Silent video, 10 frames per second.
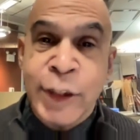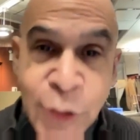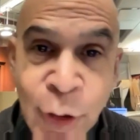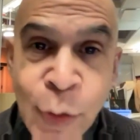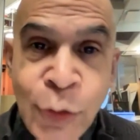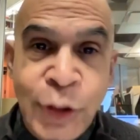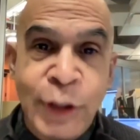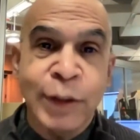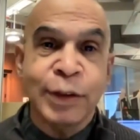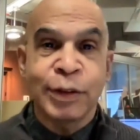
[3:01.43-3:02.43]
the
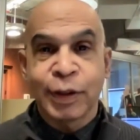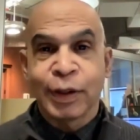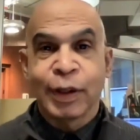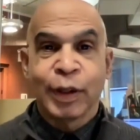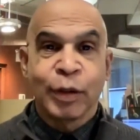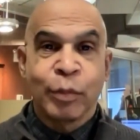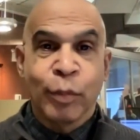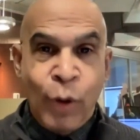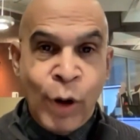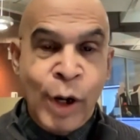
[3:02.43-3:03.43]
solution?
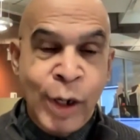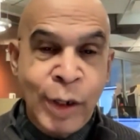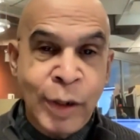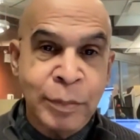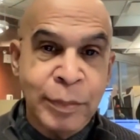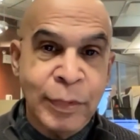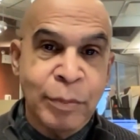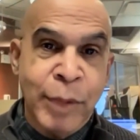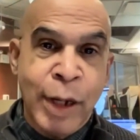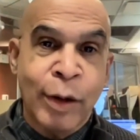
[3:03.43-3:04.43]
More
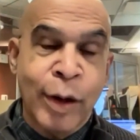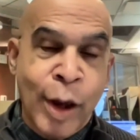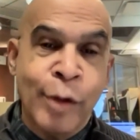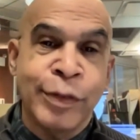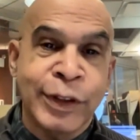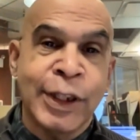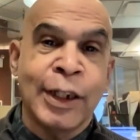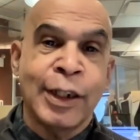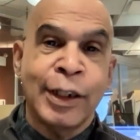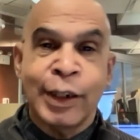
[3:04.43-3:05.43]
mental health
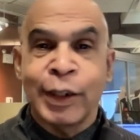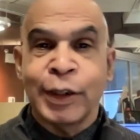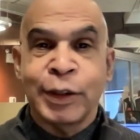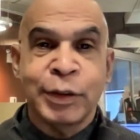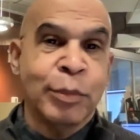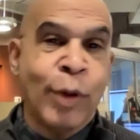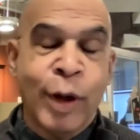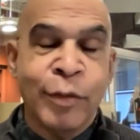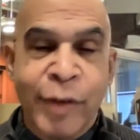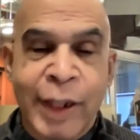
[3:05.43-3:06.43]
facilities,
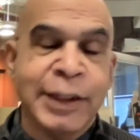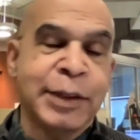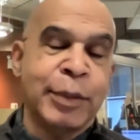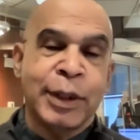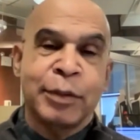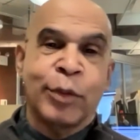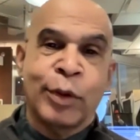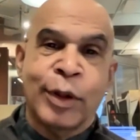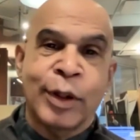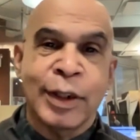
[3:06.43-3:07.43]
more investment,
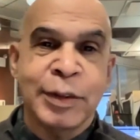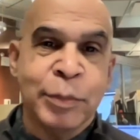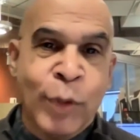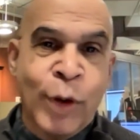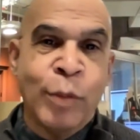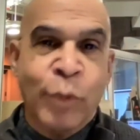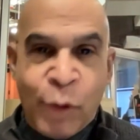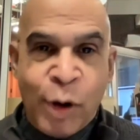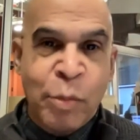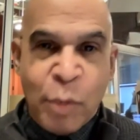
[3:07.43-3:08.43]
more.
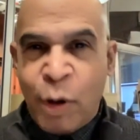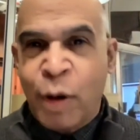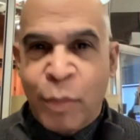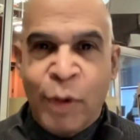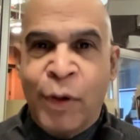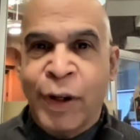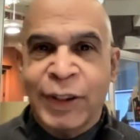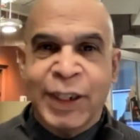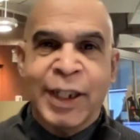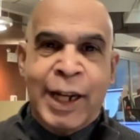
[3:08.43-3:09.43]

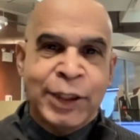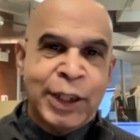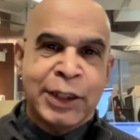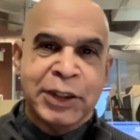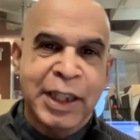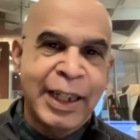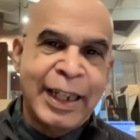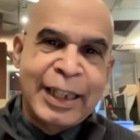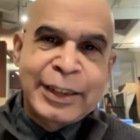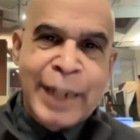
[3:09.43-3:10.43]
Isn't that just
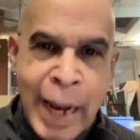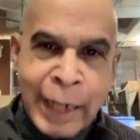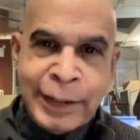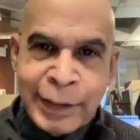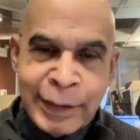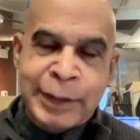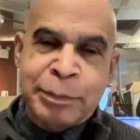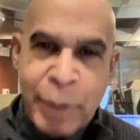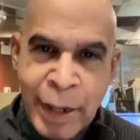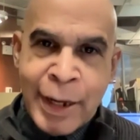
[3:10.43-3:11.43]
tax and
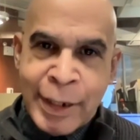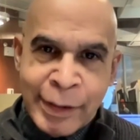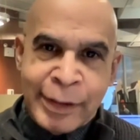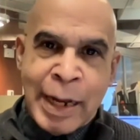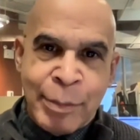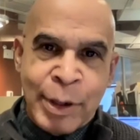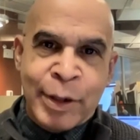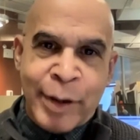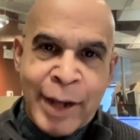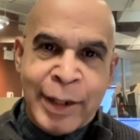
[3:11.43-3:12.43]
spend,
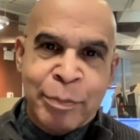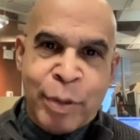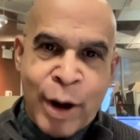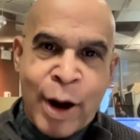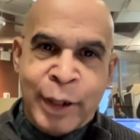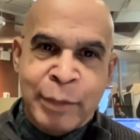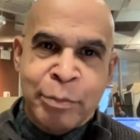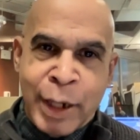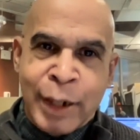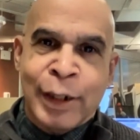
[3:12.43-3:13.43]
Democratic Party,
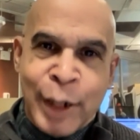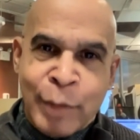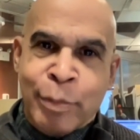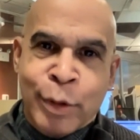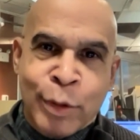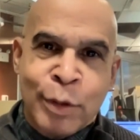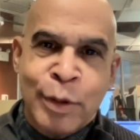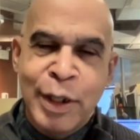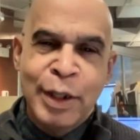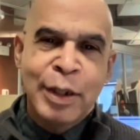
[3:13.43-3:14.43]
big liberal
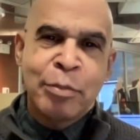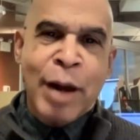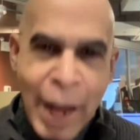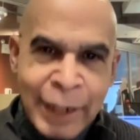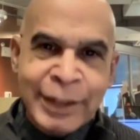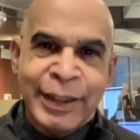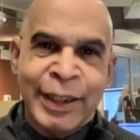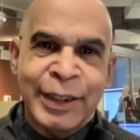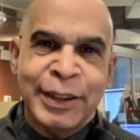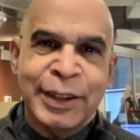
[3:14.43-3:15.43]

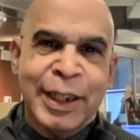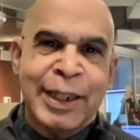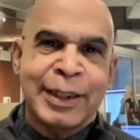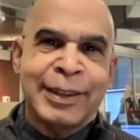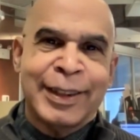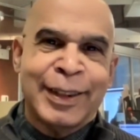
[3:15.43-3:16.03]
policies that